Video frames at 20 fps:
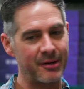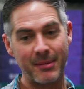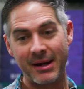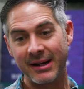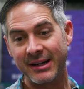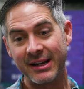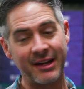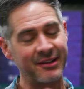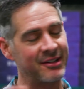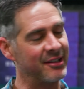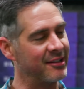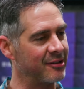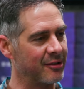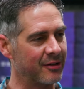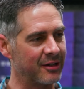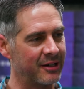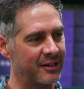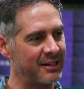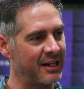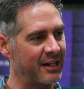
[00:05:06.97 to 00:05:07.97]
and my guess is
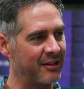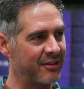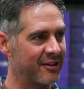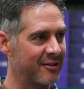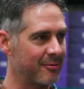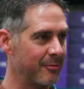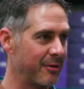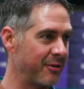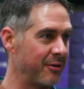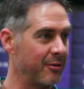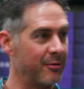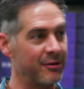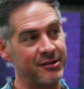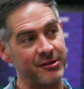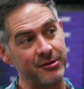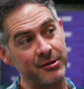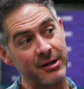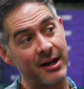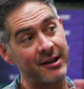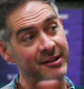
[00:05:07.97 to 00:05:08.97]
you're going to take this with you as
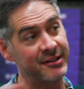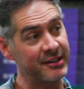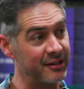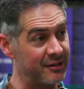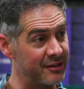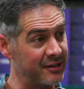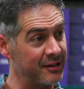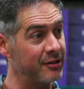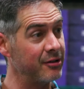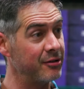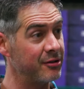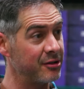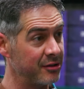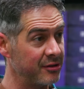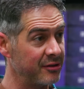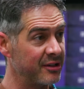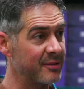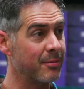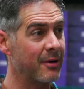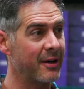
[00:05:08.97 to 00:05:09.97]
you guys continue
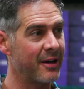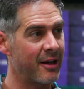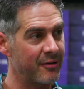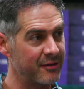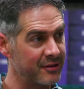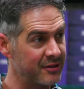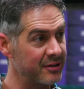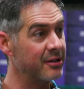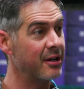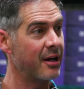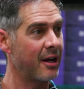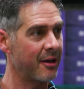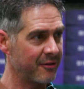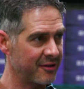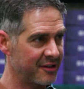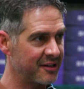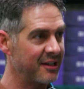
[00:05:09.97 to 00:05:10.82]
to spread out into other